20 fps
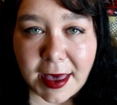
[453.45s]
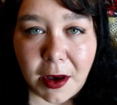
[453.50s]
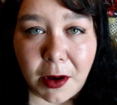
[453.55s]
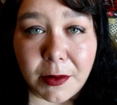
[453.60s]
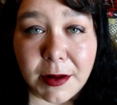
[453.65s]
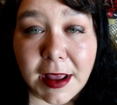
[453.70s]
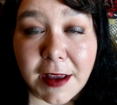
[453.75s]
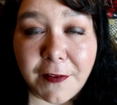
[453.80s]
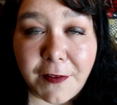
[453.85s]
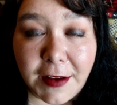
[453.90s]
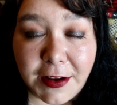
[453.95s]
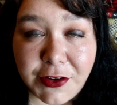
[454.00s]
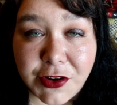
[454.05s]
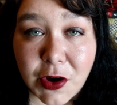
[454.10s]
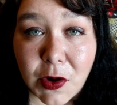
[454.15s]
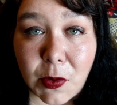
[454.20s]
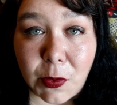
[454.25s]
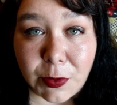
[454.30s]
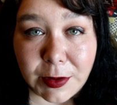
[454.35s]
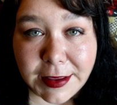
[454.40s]
out if I
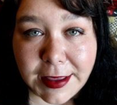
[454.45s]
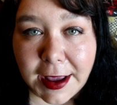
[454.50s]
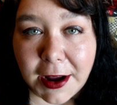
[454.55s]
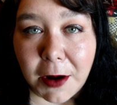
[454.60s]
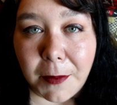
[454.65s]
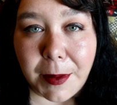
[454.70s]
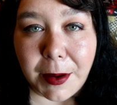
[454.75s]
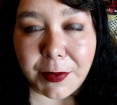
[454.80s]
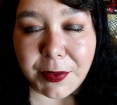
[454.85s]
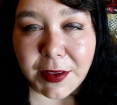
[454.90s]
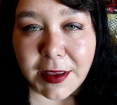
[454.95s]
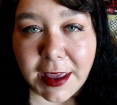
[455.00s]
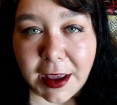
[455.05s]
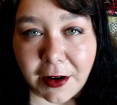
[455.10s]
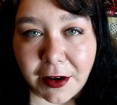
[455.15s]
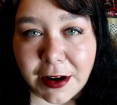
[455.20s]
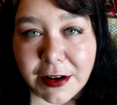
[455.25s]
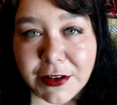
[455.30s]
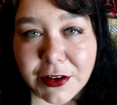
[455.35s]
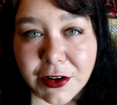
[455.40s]
don't care about the
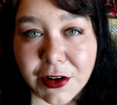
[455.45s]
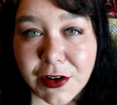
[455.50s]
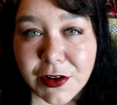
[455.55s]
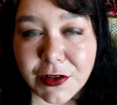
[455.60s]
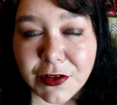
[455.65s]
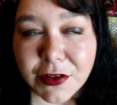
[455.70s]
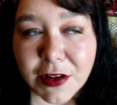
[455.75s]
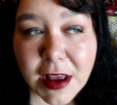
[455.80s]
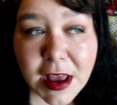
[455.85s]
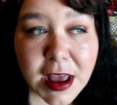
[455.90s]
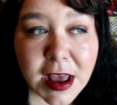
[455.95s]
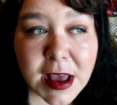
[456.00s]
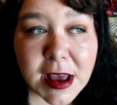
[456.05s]
characters.